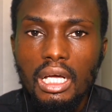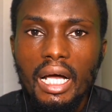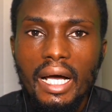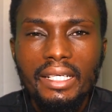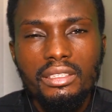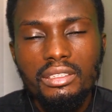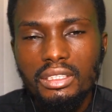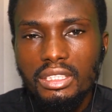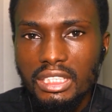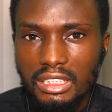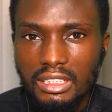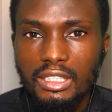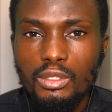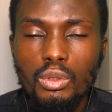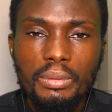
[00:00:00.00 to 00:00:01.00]
And these
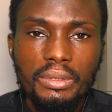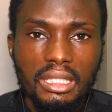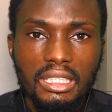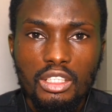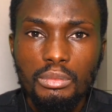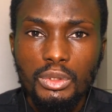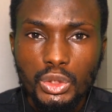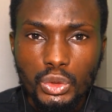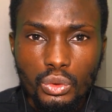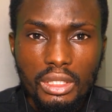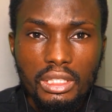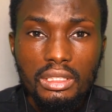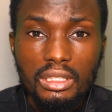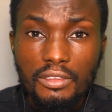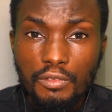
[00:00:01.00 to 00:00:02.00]
3 websites I'll be
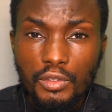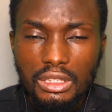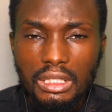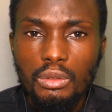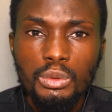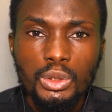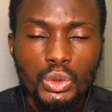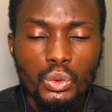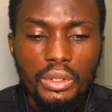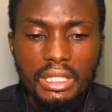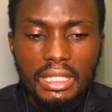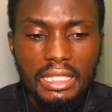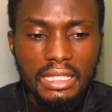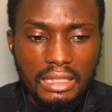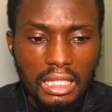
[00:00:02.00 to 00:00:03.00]
showing, the first I'll be
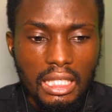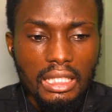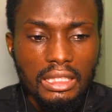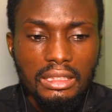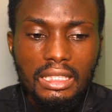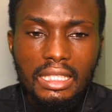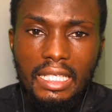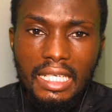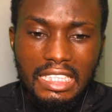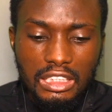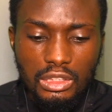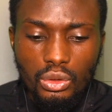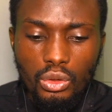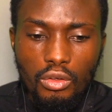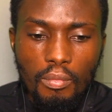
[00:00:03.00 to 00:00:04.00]
showing is
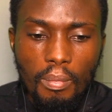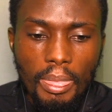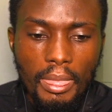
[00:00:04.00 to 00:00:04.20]
JS Store.